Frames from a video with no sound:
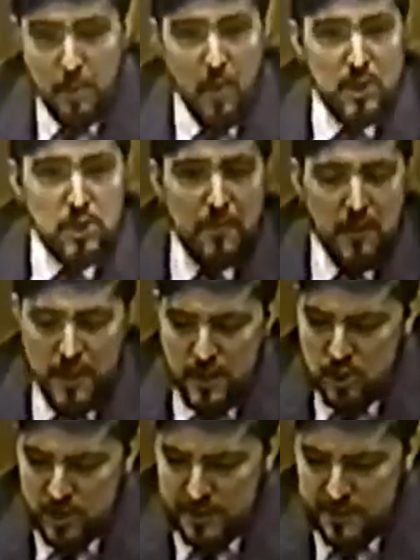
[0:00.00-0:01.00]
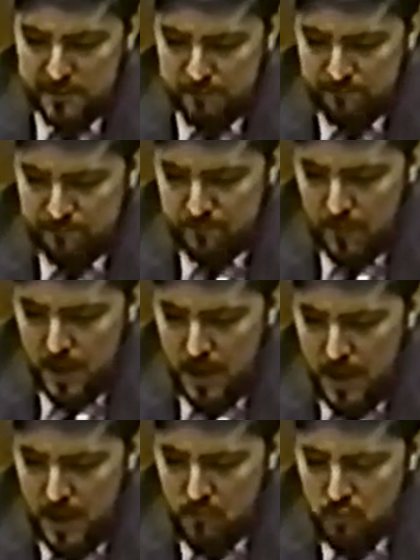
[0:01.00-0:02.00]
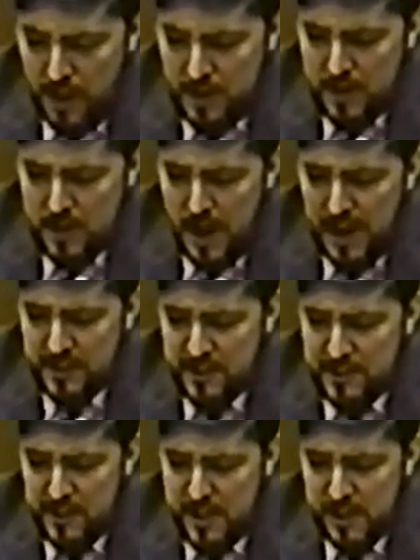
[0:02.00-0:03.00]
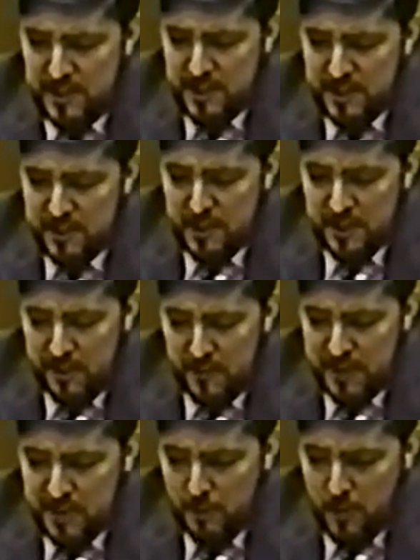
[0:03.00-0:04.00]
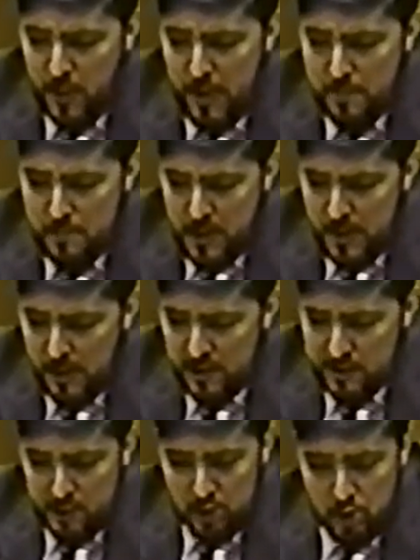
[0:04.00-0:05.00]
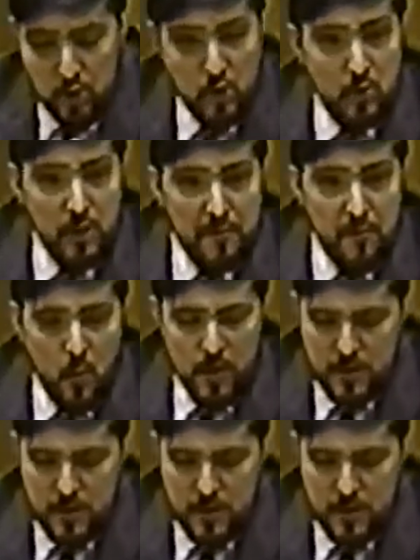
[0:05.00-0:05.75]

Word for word: The Pledge of Allegiance recognizes the existence of a supreme being since June the